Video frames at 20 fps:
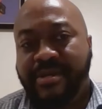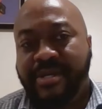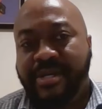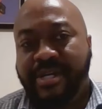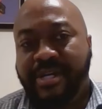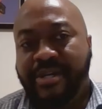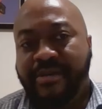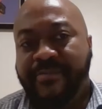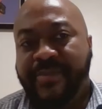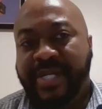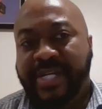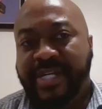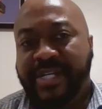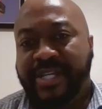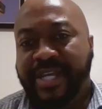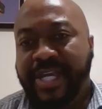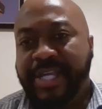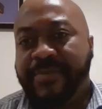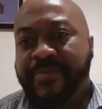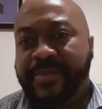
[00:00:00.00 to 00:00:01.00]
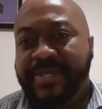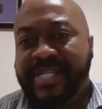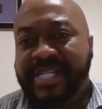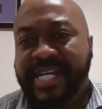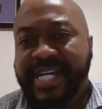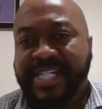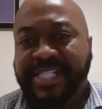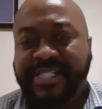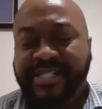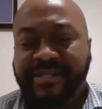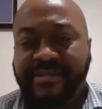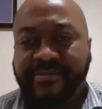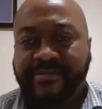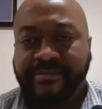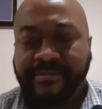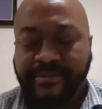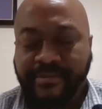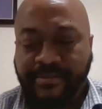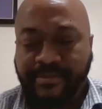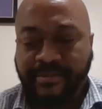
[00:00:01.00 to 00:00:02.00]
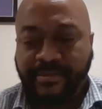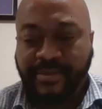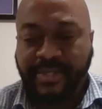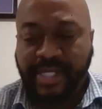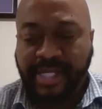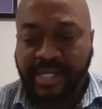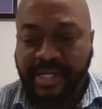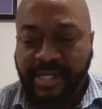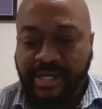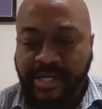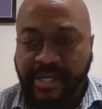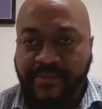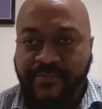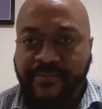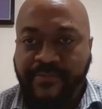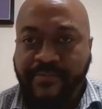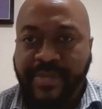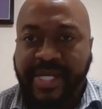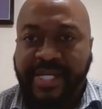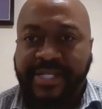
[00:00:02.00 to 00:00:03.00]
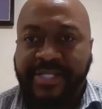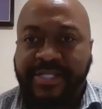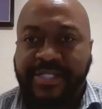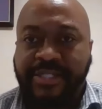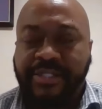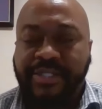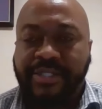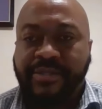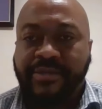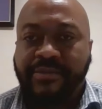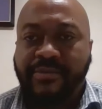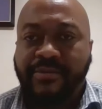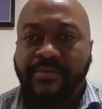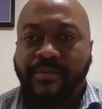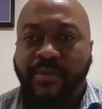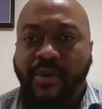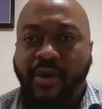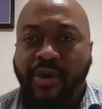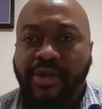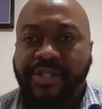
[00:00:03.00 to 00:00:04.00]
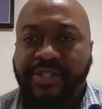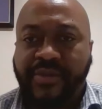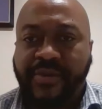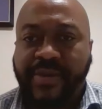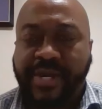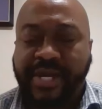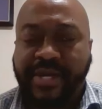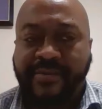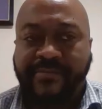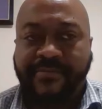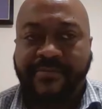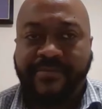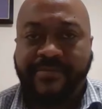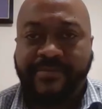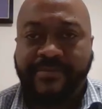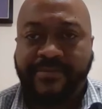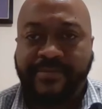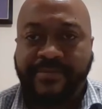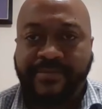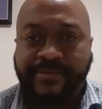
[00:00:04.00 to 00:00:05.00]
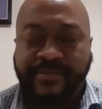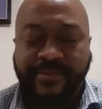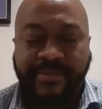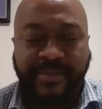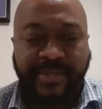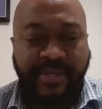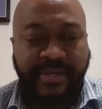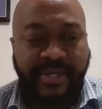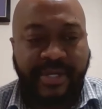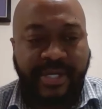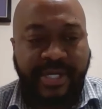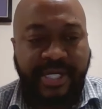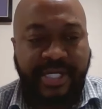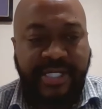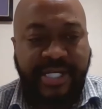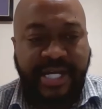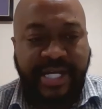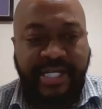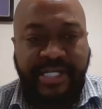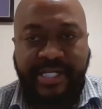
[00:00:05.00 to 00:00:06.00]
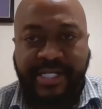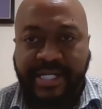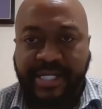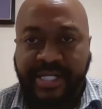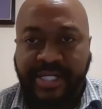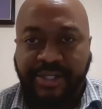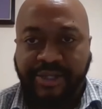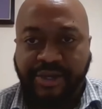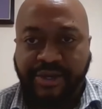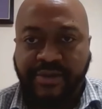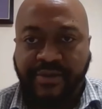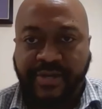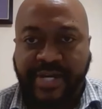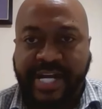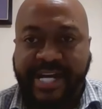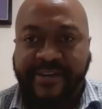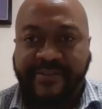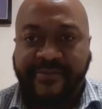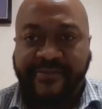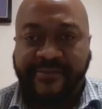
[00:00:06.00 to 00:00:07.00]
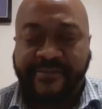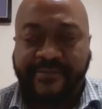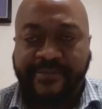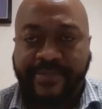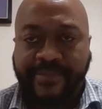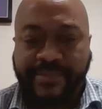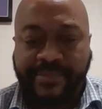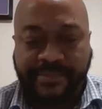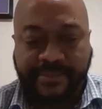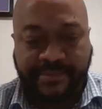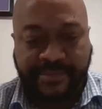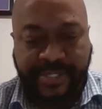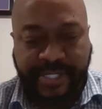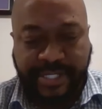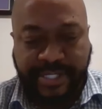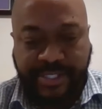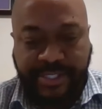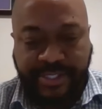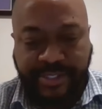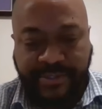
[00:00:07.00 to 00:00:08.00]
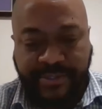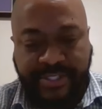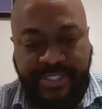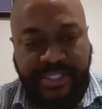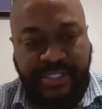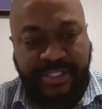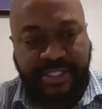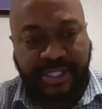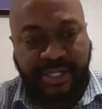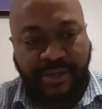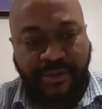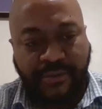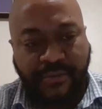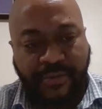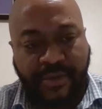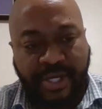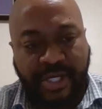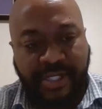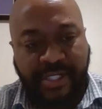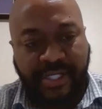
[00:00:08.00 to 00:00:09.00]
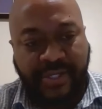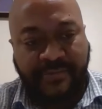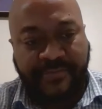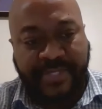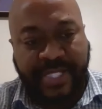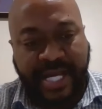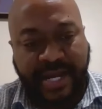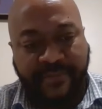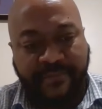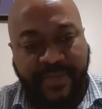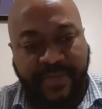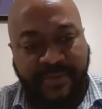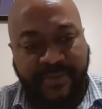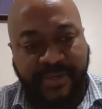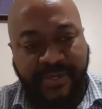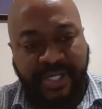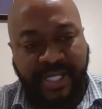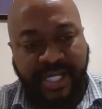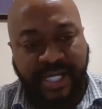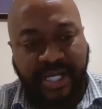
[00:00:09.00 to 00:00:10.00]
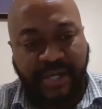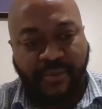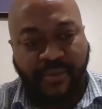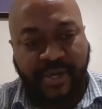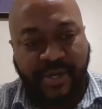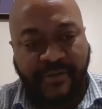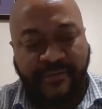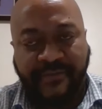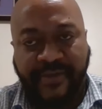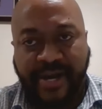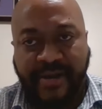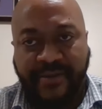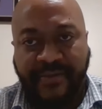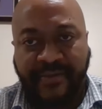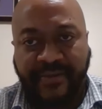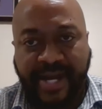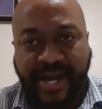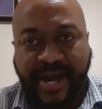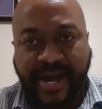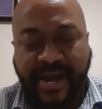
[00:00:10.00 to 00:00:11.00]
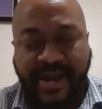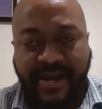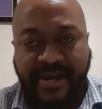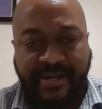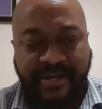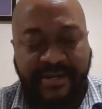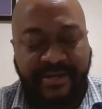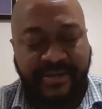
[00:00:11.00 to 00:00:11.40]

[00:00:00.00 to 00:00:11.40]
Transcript: You know, because his possession means more to him than than eternal life. So so sometimes people say they want to follow God,